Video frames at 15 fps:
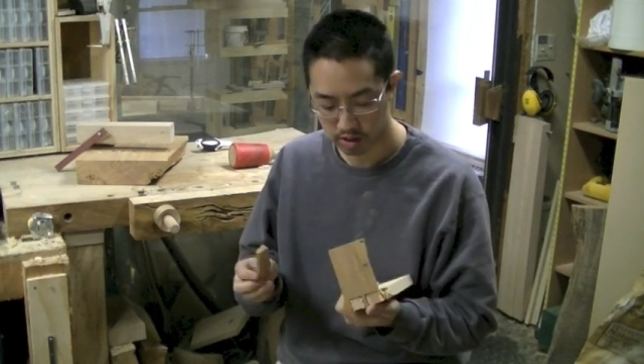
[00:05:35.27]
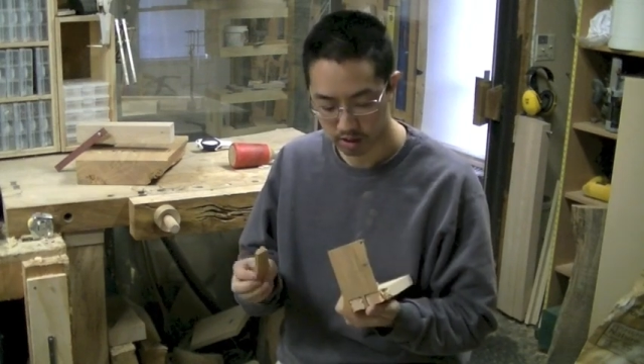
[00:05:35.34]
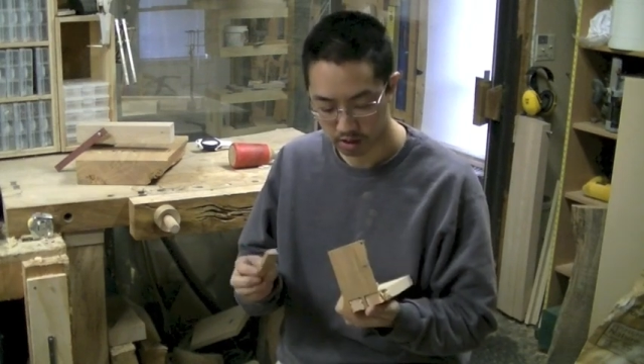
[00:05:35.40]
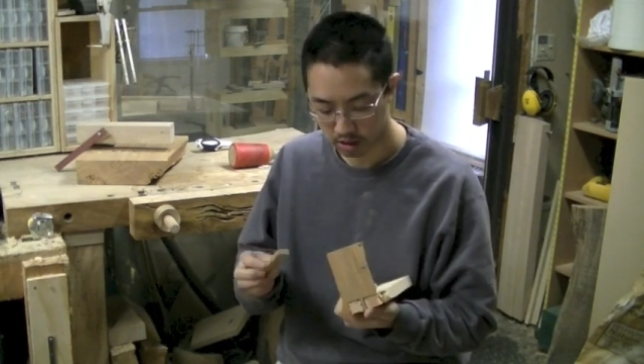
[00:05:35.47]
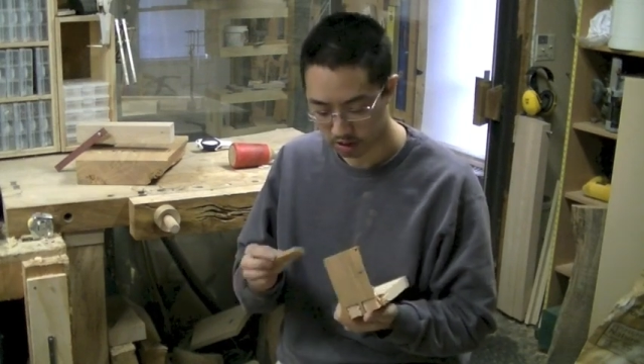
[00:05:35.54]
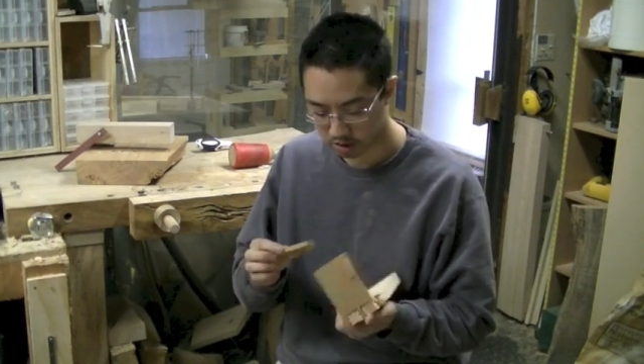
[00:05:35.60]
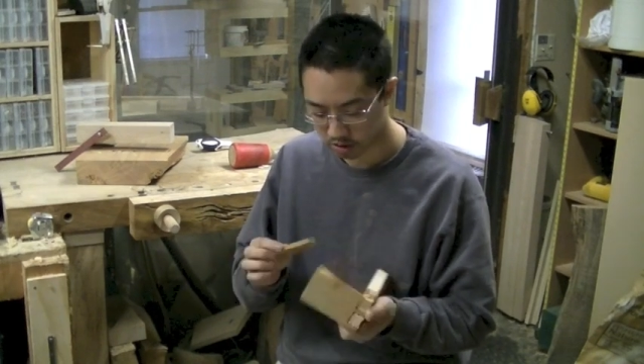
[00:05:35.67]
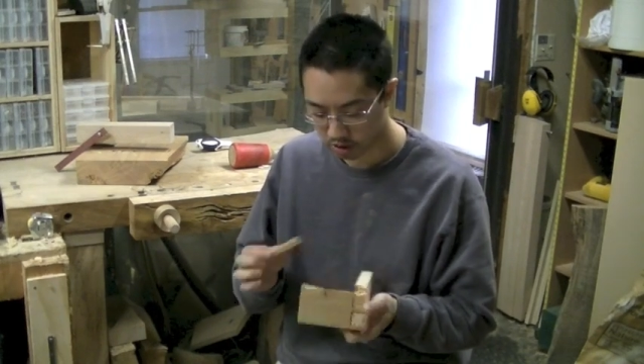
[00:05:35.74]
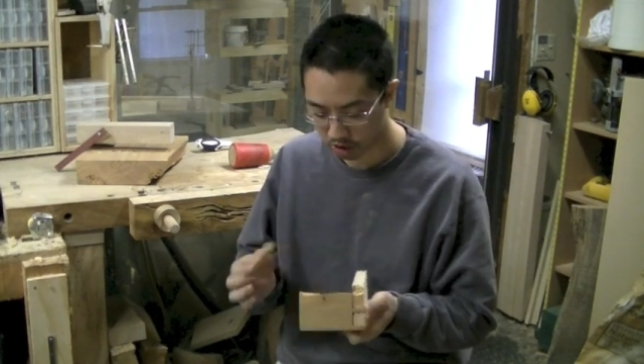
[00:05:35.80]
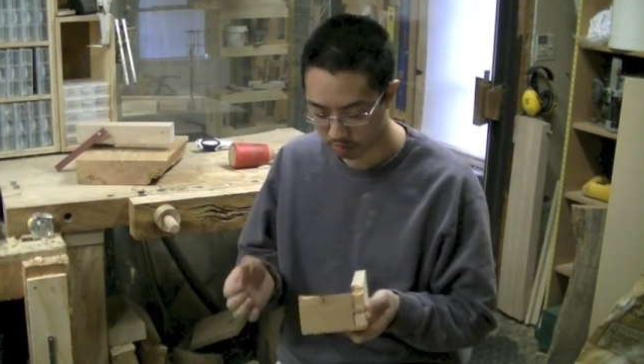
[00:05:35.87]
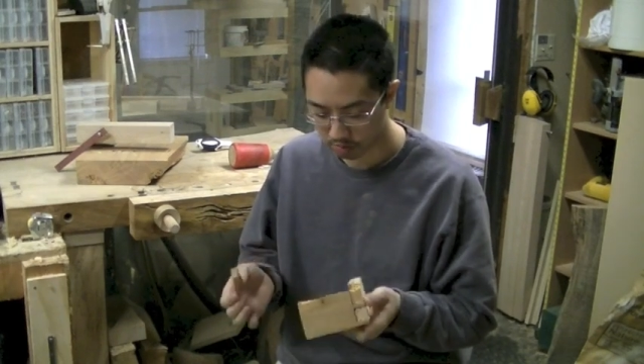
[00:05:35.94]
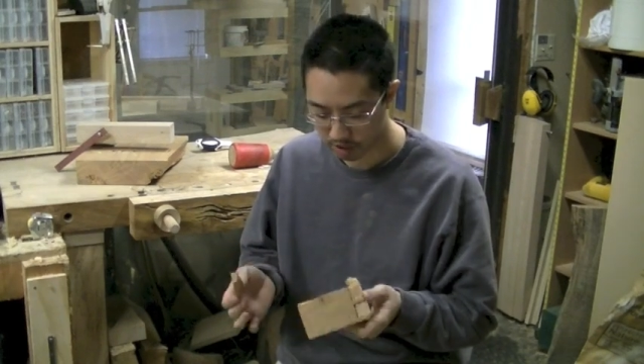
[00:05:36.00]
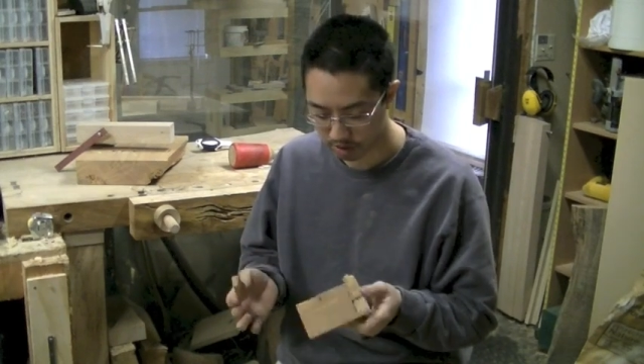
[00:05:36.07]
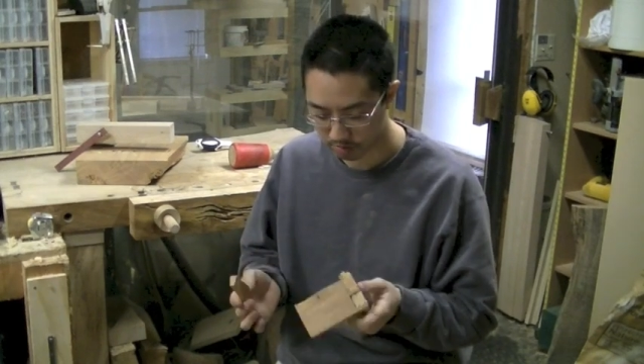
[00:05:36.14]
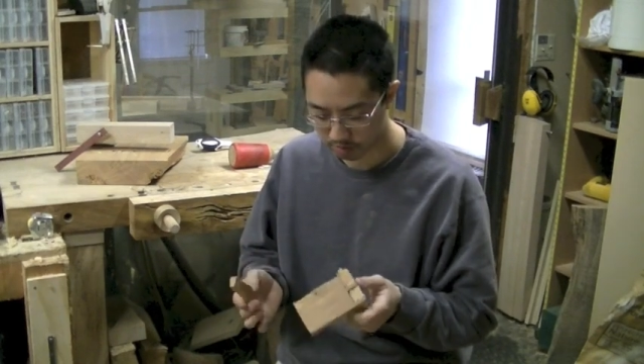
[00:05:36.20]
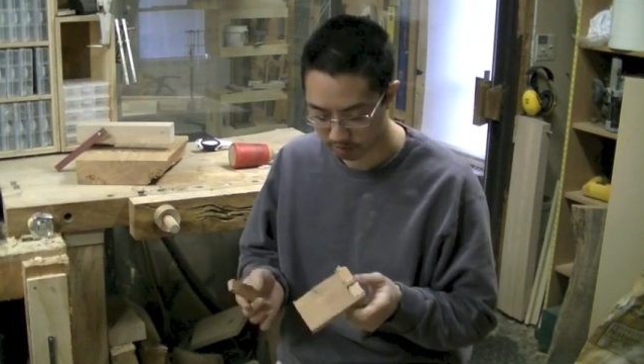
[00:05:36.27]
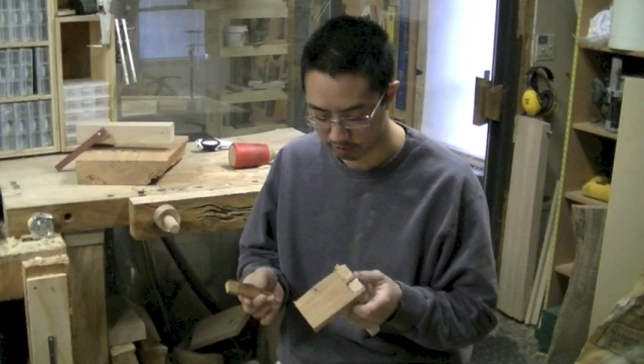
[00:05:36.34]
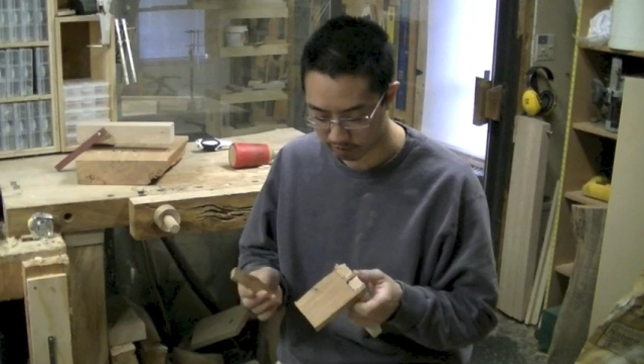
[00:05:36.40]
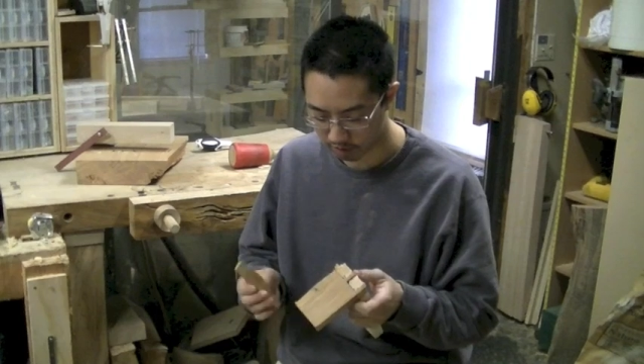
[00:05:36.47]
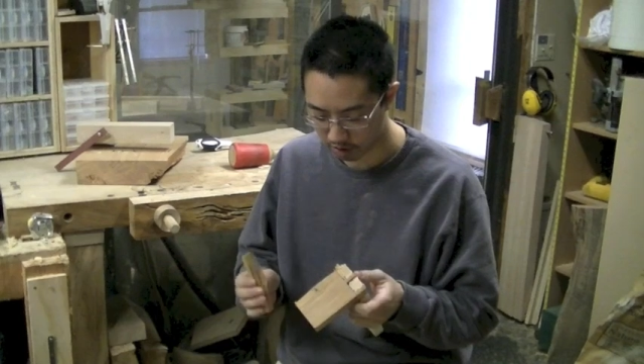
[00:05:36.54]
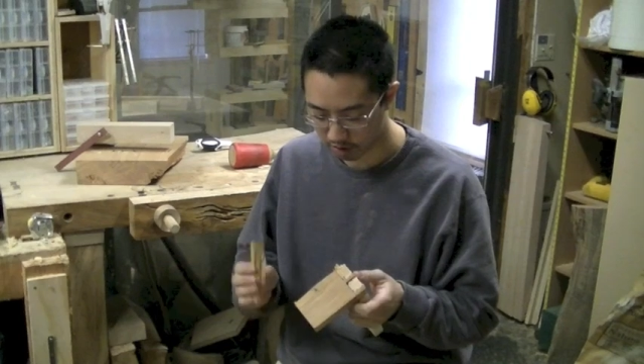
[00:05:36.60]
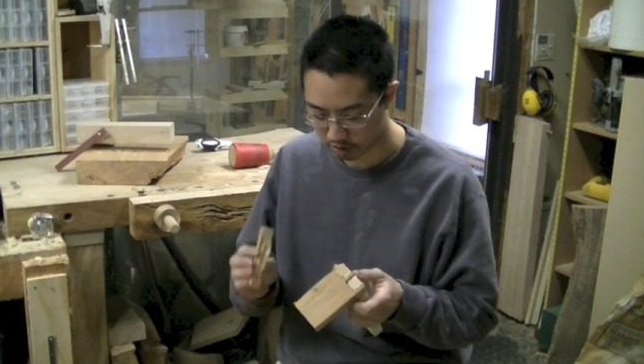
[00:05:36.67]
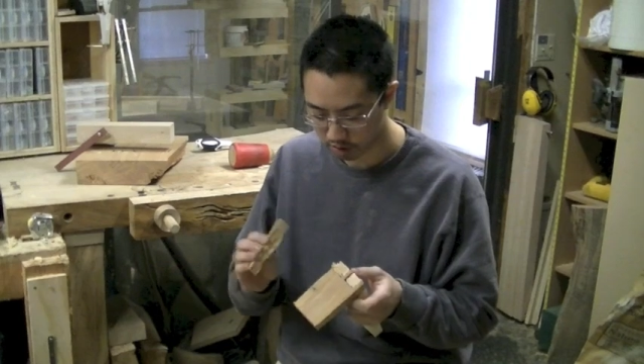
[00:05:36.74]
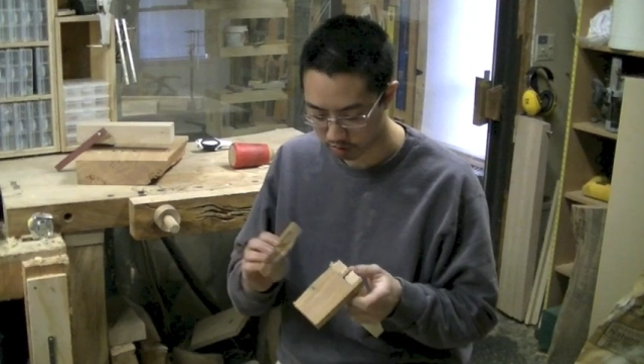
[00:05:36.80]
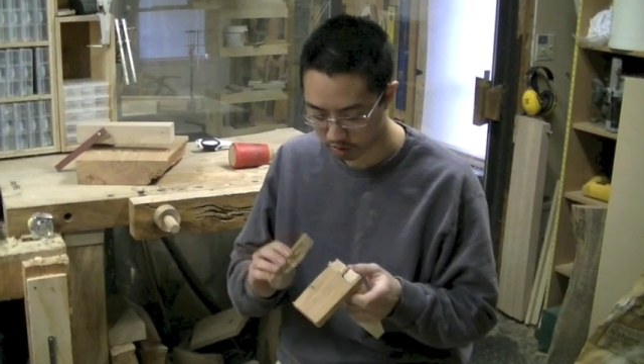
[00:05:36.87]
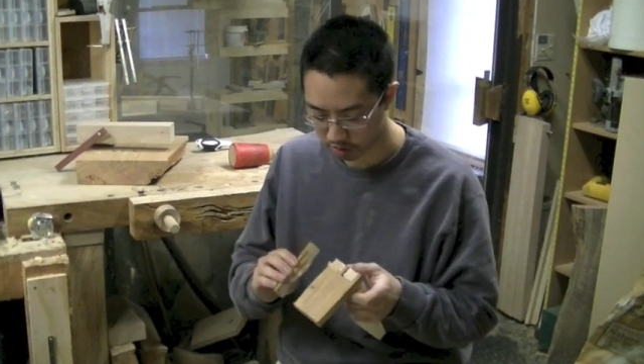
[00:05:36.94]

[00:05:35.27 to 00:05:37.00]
The stock might have been flawed as